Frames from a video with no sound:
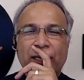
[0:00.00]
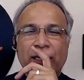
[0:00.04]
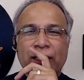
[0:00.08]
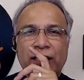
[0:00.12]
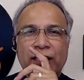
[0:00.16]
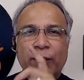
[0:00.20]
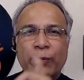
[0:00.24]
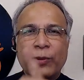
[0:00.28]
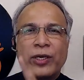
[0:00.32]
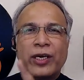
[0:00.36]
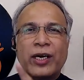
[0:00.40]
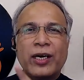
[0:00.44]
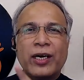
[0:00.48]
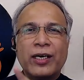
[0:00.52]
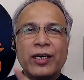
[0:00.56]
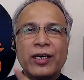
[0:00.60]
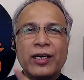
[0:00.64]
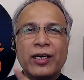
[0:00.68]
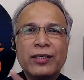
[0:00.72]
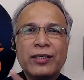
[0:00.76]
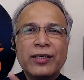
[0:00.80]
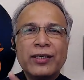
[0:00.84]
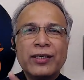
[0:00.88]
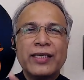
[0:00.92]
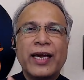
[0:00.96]
Tamil Nadu
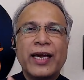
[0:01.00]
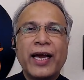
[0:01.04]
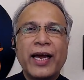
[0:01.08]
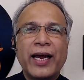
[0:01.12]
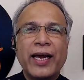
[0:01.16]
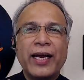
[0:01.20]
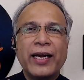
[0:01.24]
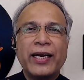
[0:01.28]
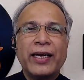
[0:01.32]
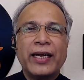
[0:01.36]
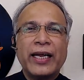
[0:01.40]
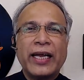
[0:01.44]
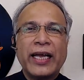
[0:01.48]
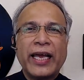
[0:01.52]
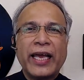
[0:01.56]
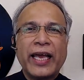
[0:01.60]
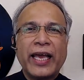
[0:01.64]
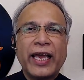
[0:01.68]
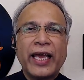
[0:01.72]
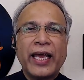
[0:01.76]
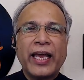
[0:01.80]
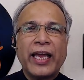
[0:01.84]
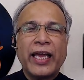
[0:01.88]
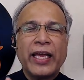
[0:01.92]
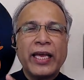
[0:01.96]
has had
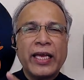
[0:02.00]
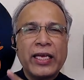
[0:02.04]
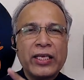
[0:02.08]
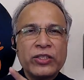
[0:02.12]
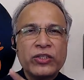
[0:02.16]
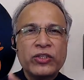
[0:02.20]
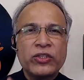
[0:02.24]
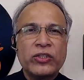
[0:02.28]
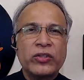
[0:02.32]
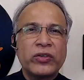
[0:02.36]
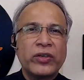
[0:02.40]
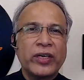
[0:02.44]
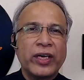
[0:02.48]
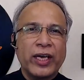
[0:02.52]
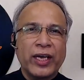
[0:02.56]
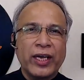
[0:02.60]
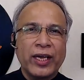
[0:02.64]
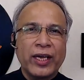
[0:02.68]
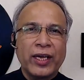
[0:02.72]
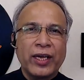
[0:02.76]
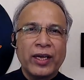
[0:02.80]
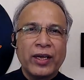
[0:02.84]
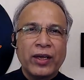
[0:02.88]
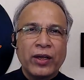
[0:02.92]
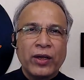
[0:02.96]
a
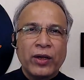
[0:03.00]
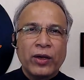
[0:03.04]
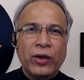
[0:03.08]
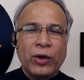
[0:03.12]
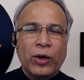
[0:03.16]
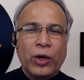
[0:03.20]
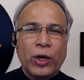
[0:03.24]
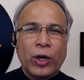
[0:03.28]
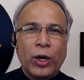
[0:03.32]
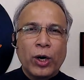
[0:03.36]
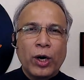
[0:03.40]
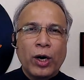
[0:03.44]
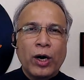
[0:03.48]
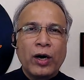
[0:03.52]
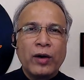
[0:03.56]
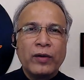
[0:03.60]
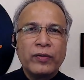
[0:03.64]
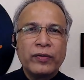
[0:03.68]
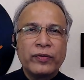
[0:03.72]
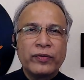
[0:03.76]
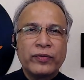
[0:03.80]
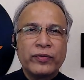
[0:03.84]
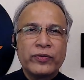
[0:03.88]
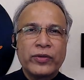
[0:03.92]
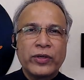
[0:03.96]
history
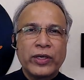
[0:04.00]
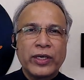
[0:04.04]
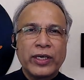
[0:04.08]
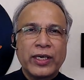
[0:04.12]
of